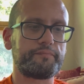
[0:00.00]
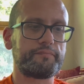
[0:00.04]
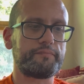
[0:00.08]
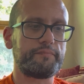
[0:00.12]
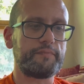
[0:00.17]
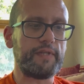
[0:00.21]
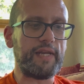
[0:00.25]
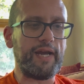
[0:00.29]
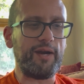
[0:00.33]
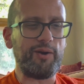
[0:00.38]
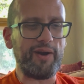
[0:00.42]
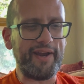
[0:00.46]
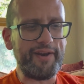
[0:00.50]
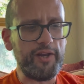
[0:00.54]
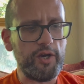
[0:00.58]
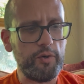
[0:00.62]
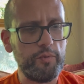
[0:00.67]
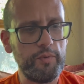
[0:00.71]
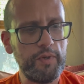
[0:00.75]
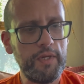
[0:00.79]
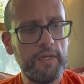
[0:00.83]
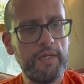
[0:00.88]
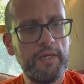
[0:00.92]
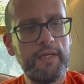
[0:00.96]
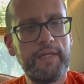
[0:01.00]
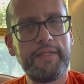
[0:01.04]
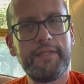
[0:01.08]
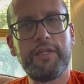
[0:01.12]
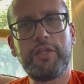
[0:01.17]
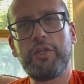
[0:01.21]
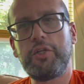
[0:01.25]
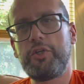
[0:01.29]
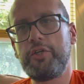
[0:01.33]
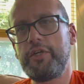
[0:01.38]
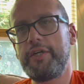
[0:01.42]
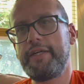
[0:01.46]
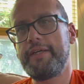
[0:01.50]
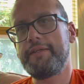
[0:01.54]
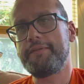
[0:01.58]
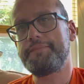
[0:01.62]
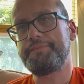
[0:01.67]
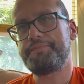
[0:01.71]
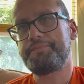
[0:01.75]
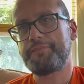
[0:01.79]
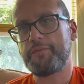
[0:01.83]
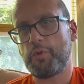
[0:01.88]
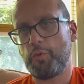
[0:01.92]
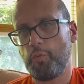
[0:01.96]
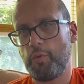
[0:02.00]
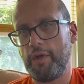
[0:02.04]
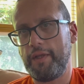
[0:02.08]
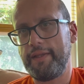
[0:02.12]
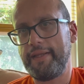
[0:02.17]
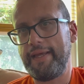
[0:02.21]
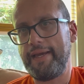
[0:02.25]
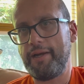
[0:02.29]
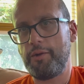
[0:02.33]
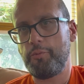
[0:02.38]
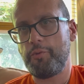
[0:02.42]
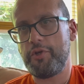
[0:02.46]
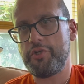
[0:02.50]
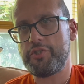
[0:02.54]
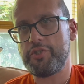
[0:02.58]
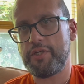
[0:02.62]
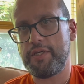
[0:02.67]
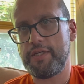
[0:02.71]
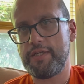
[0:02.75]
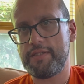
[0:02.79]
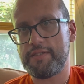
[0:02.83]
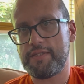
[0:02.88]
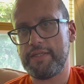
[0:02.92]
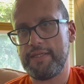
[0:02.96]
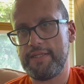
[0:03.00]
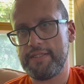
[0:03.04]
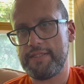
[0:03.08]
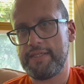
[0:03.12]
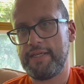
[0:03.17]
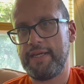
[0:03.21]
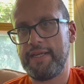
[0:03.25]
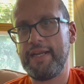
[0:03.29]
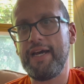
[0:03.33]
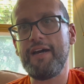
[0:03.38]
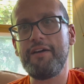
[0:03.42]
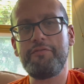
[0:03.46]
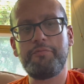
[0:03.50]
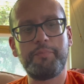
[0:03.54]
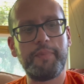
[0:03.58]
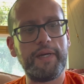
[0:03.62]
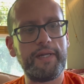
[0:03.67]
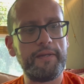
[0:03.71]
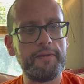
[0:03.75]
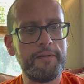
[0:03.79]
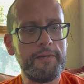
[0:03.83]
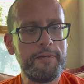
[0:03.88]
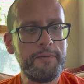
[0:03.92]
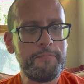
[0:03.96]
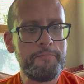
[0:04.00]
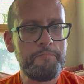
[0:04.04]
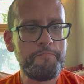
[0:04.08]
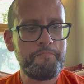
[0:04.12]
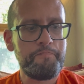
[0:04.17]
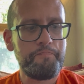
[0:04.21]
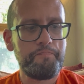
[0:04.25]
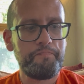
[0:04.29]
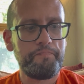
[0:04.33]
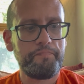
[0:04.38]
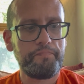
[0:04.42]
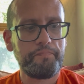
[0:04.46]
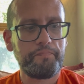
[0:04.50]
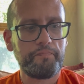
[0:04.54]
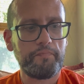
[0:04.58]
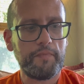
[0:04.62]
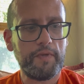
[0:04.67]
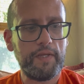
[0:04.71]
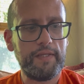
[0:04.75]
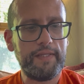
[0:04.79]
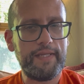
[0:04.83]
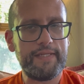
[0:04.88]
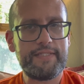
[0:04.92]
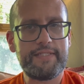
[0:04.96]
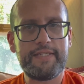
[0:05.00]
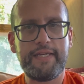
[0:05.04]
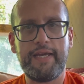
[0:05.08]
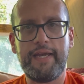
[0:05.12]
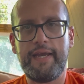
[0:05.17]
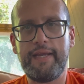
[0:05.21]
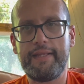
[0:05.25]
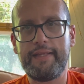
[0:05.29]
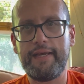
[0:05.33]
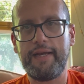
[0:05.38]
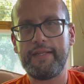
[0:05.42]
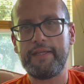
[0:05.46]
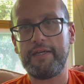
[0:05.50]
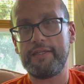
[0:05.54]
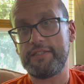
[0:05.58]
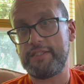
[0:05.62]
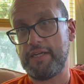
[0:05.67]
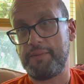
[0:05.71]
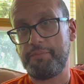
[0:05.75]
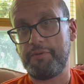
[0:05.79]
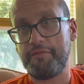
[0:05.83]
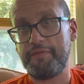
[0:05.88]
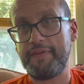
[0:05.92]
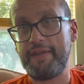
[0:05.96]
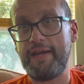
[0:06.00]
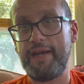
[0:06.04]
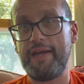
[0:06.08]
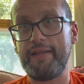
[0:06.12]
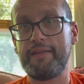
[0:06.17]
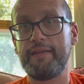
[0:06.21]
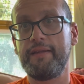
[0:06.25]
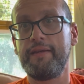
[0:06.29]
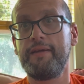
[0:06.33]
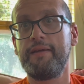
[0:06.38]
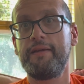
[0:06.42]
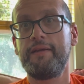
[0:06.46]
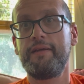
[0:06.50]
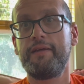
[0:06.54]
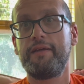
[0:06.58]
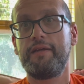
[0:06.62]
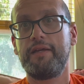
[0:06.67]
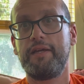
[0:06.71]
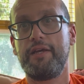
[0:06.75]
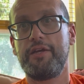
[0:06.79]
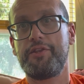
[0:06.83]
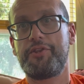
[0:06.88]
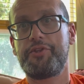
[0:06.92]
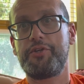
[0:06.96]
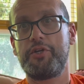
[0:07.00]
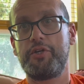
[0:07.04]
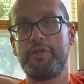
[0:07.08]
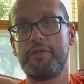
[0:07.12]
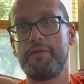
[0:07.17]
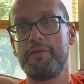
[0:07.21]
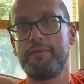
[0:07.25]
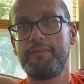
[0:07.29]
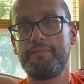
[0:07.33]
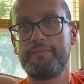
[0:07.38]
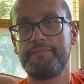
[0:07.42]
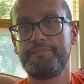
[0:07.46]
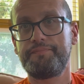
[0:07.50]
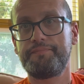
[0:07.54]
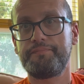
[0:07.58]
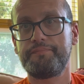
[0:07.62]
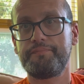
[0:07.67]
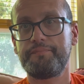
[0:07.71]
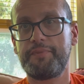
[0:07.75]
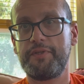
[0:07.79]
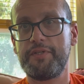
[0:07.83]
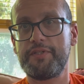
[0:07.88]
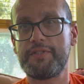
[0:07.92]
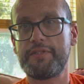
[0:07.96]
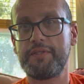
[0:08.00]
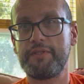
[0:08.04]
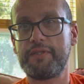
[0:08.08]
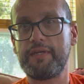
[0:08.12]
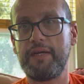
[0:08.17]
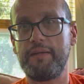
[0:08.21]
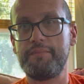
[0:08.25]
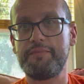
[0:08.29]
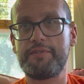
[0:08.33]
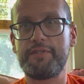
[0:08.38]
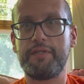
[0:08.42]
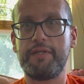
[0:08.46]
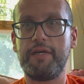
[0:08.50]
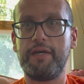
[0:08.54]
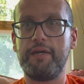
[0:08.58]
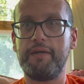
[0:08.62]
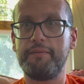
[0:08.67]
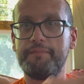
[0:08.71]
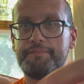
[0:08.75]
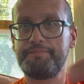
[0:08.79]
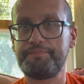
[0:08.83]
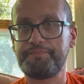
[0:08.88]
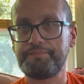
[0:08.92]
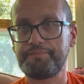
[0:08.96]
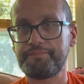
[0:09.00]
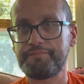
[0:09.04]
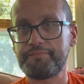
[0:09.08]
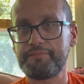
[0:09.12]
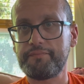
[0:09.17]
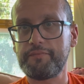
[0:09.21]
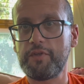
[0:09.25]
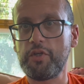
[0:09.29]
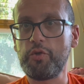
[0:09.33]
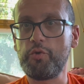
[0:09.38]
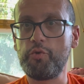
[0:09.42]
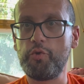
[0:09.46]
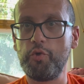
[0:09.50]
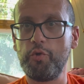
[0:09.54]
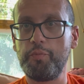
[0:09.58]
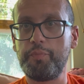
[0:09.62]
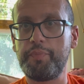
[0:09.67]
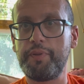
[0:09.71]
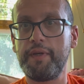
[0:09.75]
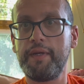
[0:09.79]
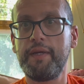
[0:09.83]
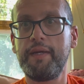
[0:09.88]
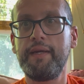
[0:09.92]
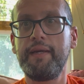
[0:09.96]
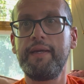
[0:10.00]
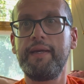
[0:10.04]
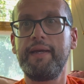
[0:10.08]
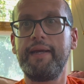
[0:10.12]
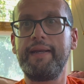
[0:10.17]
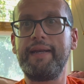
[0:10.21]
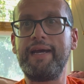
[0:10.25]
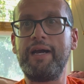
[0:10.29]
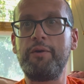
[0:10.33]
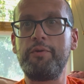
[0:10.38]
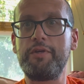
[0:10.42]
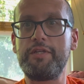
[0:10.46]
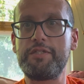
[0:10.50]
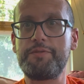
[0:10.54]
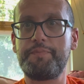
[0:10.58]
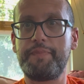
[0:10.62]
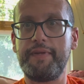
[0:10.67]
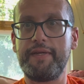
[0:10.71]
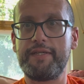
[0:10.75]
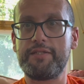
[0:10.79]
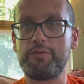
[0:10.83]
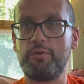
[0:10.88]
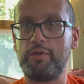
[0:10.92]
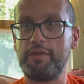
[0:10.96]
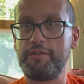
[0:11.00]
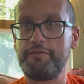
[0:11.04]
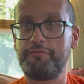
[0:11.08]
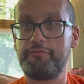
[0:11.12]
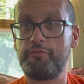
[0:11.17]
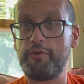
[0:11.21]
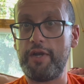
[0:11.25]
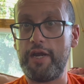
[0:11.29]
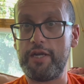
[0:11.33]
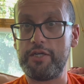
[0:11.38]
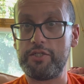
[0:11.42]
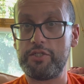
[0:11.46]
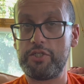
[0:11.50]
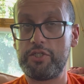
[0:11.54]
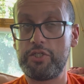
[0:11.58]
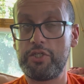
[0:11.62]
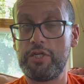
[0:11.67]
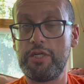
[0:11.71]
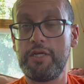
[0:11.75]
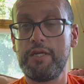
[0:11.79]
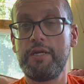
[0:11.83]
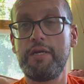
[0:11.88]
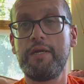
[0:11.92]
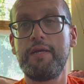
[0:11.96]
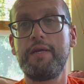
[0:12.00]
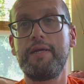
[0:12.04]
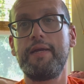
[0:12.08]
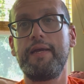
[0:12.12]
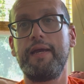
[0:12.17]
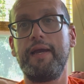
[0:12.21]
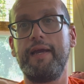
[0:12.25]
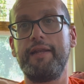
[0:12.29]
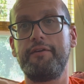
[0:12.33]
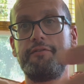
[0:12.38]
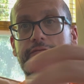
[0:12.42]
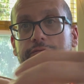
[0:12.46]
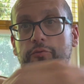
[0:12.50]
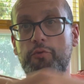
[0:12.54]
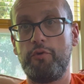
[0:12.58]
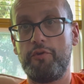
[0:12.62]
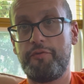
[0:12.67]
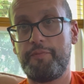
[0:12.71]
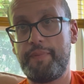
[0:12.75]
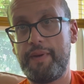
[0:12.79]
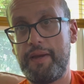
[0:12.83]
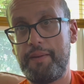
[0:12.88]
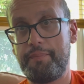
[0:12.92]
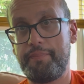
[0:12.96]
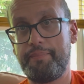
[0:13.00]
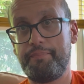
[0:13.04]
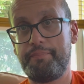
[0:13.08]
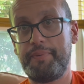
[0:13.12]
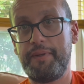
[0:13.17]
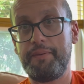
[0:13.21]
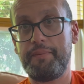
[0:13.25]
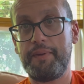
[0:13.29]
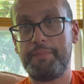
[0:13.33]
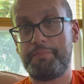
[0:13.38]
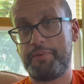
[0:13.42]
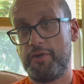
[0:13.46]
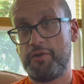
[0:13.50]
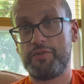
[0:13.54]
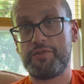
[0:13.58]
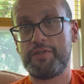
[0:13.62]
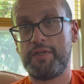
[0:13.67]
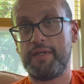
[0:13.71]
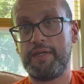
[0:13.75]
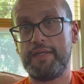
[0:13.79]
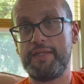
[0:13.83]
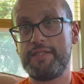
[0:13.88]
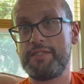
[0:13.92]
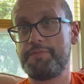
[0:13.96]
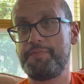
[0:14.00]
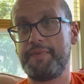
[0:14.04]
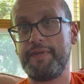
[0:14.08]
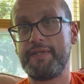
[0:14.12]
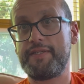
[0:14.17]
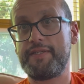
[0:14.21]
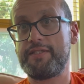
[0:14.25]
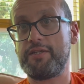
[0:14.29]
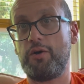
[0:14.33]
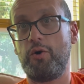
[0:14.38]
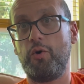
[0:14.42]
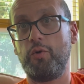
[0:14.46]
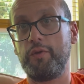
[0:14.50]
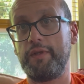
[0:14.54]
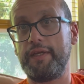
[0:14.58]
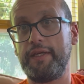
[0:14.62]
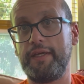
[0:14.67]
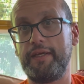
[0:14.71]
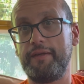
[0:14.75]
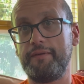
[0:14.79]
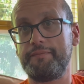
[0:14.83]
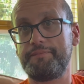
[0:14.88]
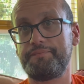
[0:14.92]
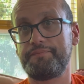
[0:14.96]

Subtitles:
now I know that learning one language is enough, but let's say that on top of that, a third person comes to the group and now he speaks only French, and a fourth person and he speaks only